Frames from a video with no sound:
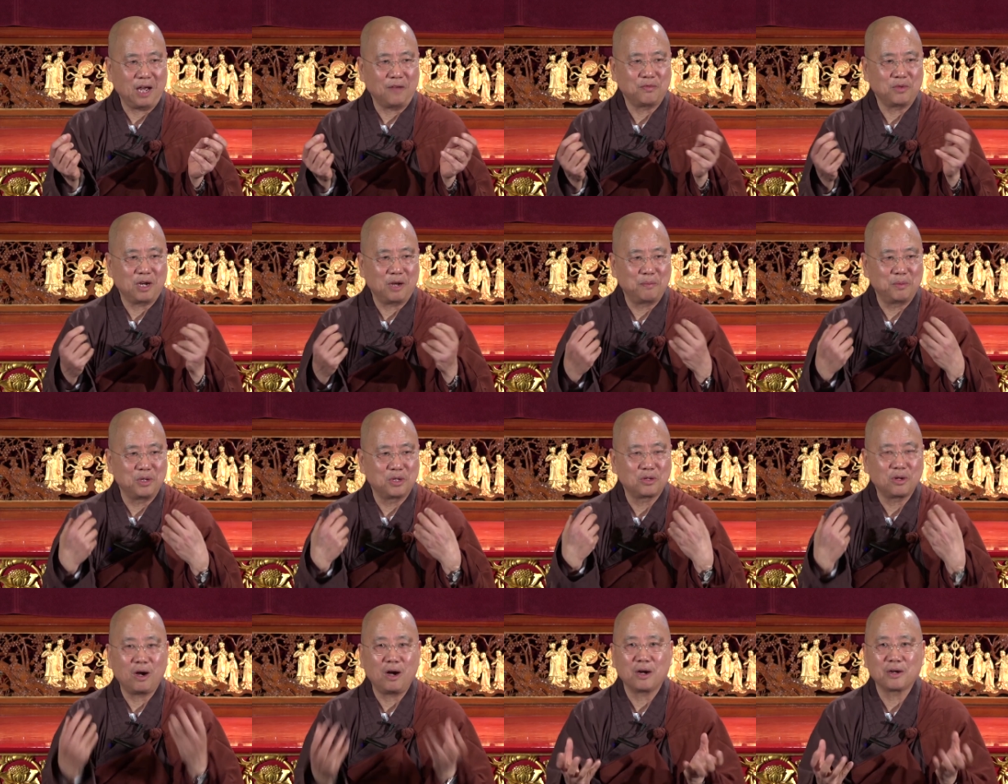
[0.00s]
After I've
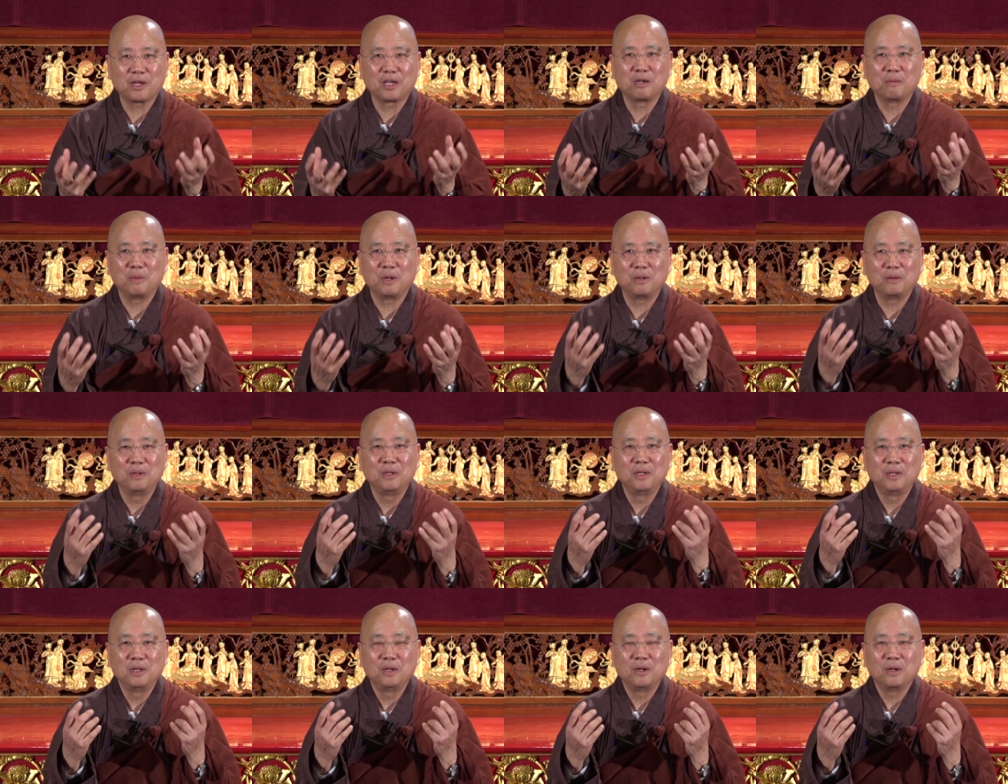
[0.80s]
been talking
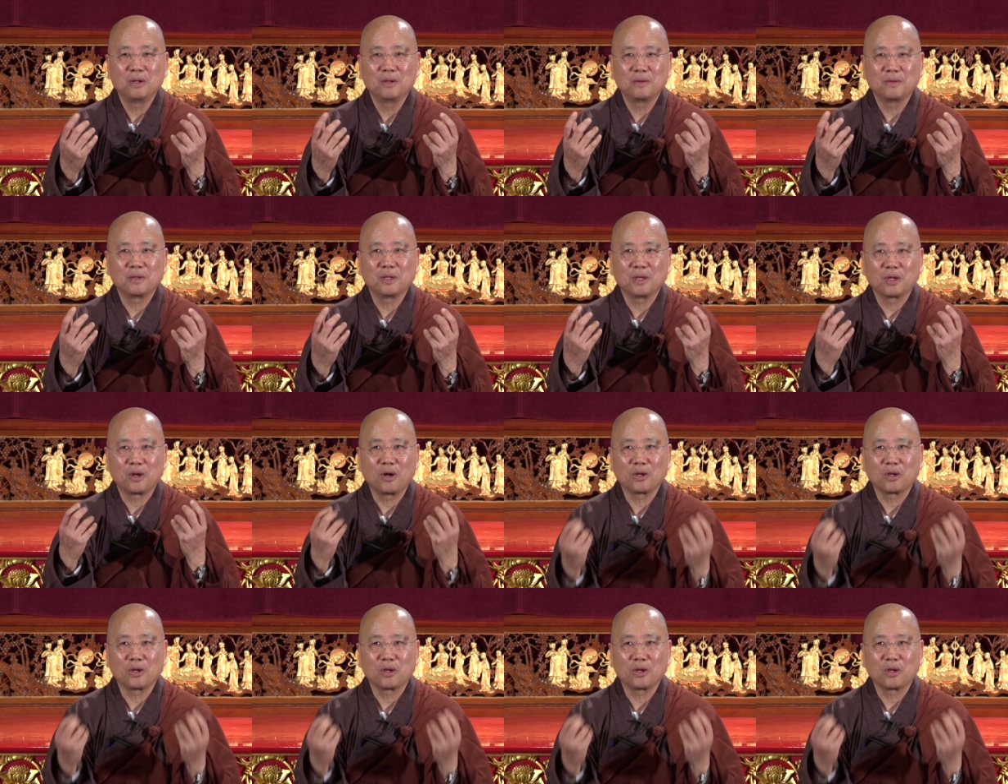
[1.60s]
about the